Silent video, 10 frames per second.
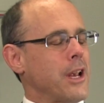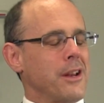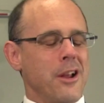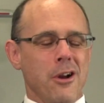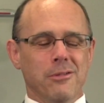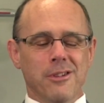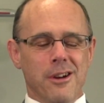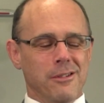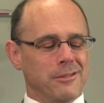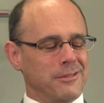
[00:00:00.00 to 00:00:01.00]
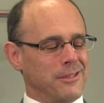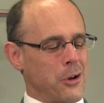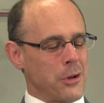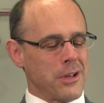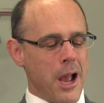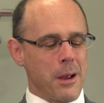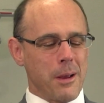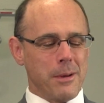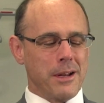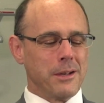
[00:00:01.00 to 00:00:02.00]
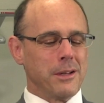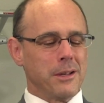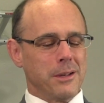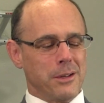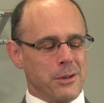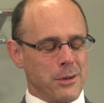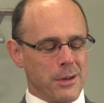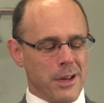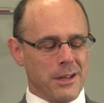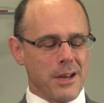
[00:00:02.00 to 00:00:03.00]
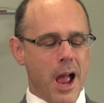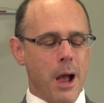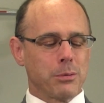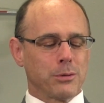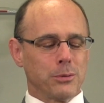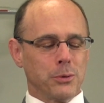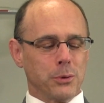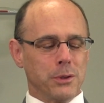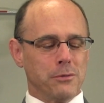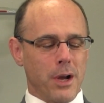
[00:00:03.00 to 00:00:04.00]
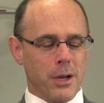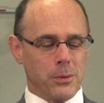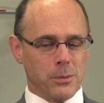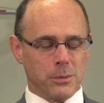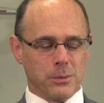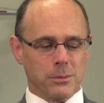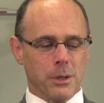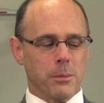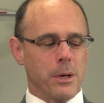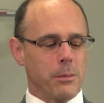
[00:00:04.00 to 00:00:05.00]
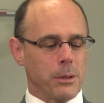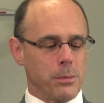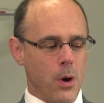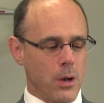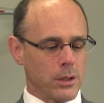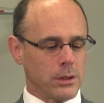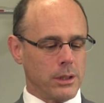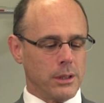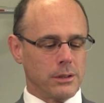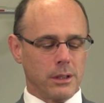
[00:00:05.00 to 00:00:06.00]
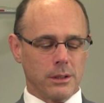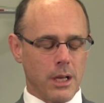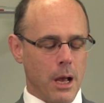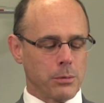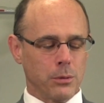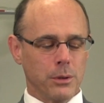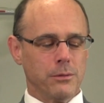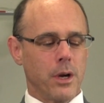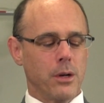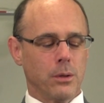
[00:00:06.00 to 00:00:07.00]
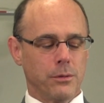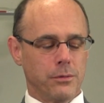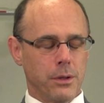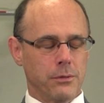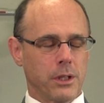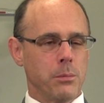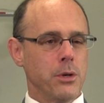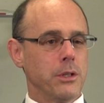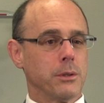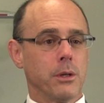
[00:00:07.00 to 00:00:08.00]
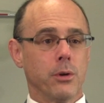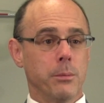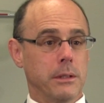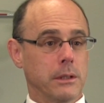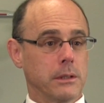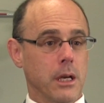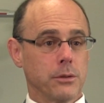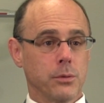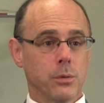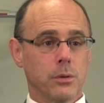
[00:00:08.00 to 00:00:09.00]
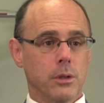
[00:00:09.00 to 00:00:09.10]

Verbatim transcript: no, no, no. It's a, I mean, it, it, it's absolutely vital. Uh, public policy is, is absolutely vital if, if the community is going to be successful